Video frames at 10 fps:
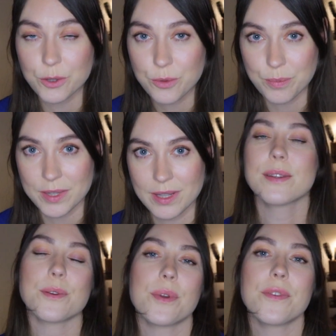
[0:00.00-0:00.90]
dupes.
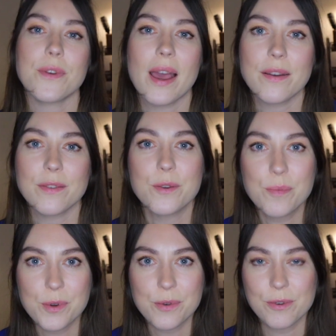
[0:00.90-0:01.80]
So if you have
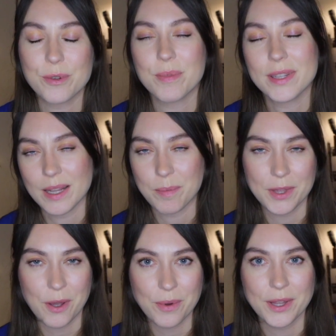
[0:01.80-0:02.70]
loubirouge, please let me
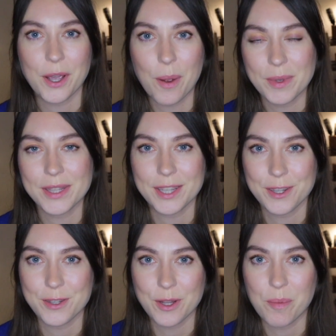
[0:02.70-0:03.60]
know in the comment
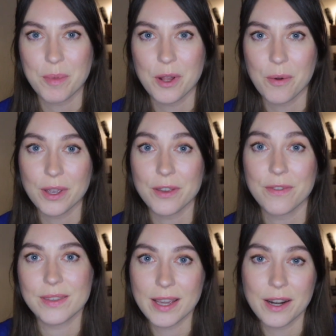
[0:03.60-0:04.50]
section down below if
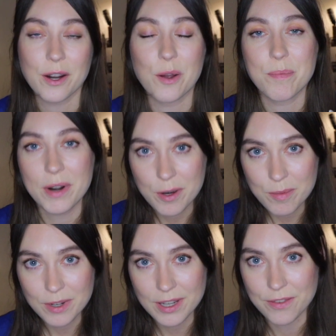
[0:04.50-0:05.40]
they are
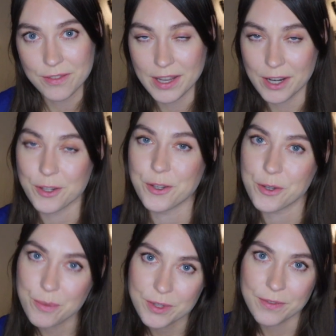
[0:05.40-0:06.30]
comparable, if they are
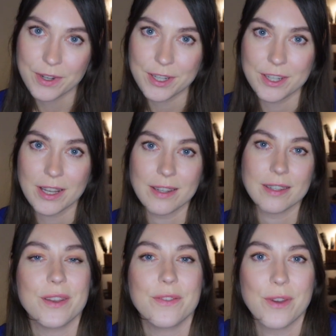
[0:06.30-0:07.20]
dupes for each other.
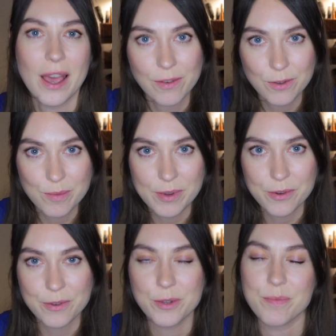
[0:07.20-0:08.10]
If you have
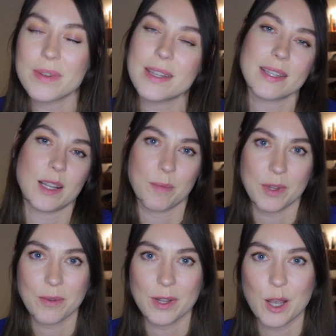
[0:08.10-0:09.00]
loubirouge, please let me
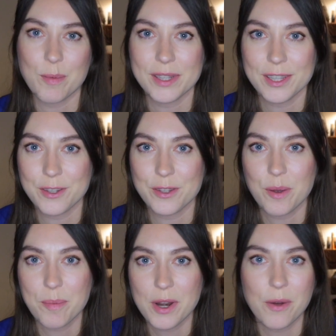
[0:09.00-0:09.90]
know in the comment section
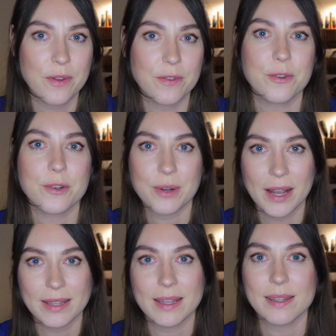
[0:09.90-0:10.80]
down below if you
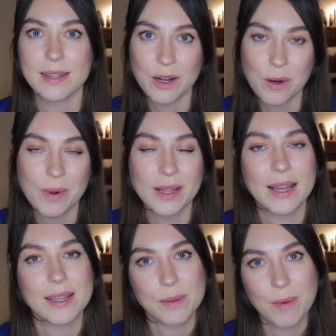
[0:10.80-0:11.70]
tried a Zara one
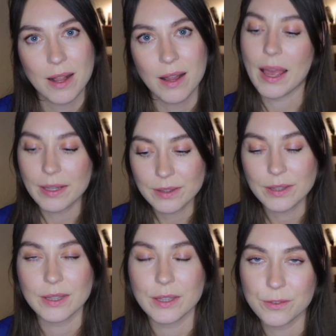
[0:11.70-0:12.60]
as well, and
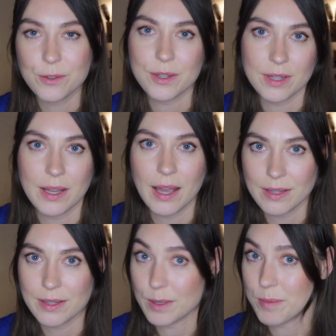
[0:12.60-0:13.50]
if you see
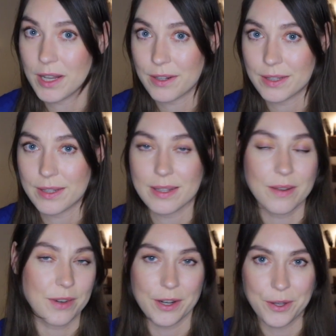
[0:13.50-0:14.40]
any similarities.
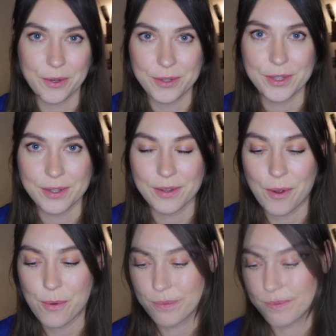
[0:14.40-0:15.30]
I'm very curious to
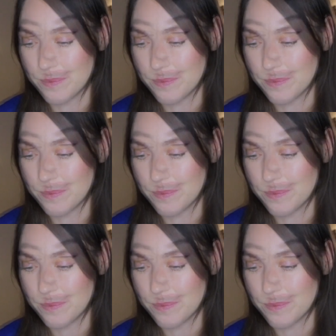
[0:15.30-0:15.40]
know.